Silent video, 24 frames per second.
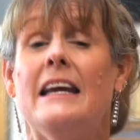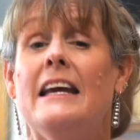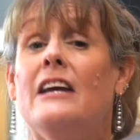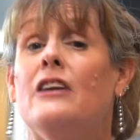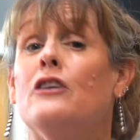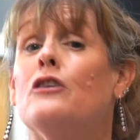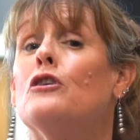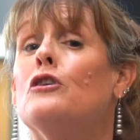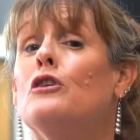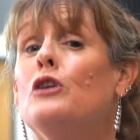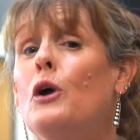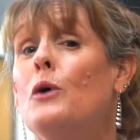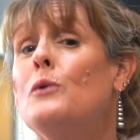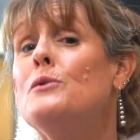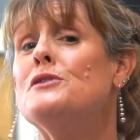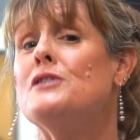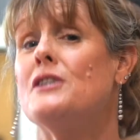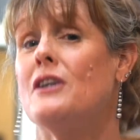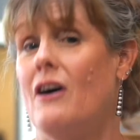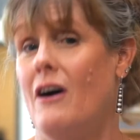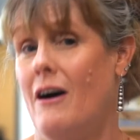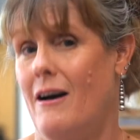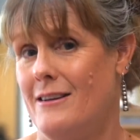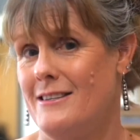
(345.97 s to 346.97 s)
close
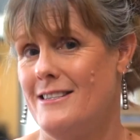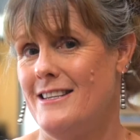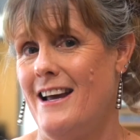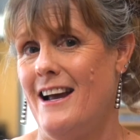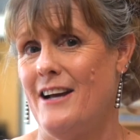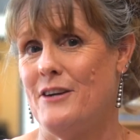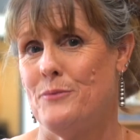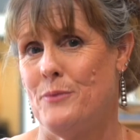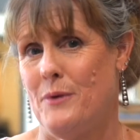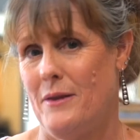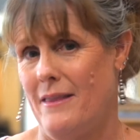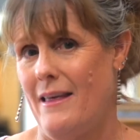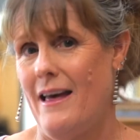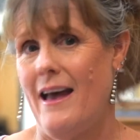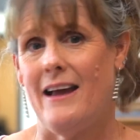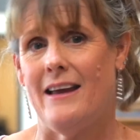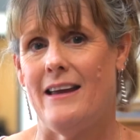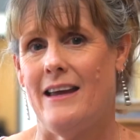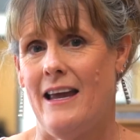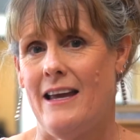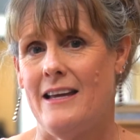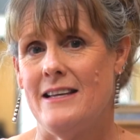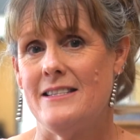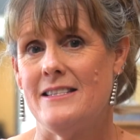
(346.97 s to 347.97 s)
contact with that
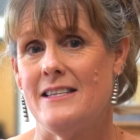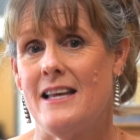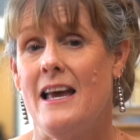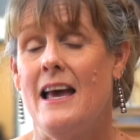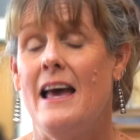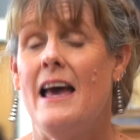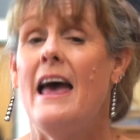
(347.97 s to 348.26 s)
case,